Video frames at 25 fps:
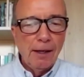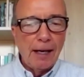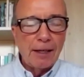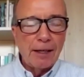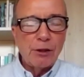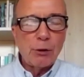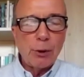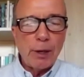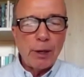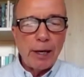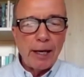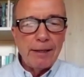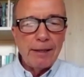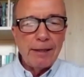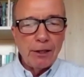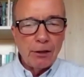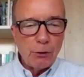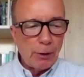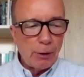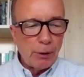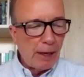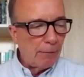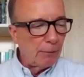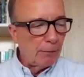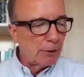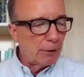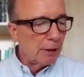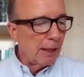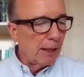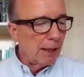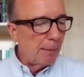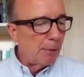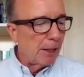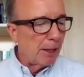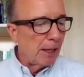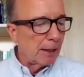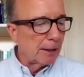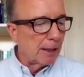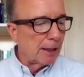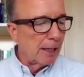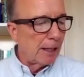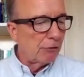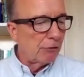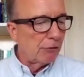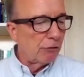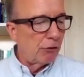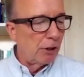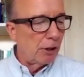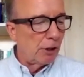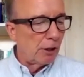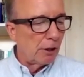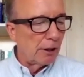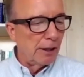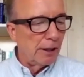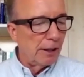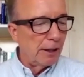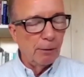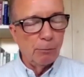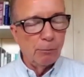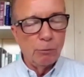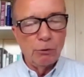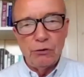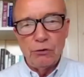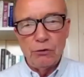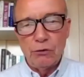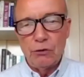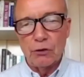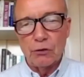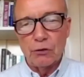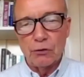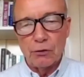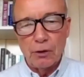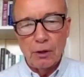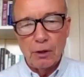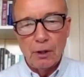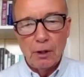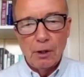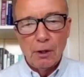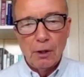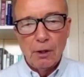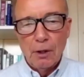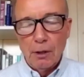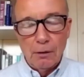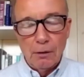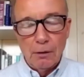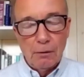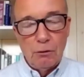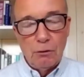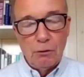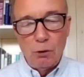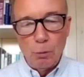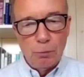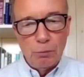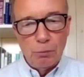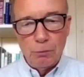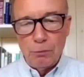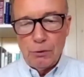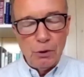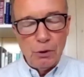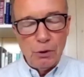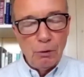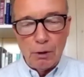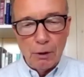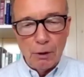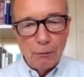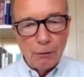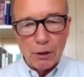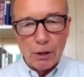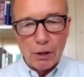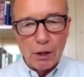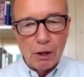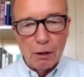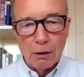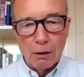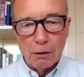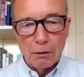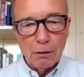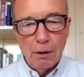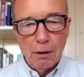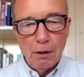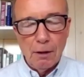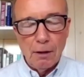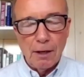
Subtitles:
tried to travel to Lebanon last year, and it was just too difficult.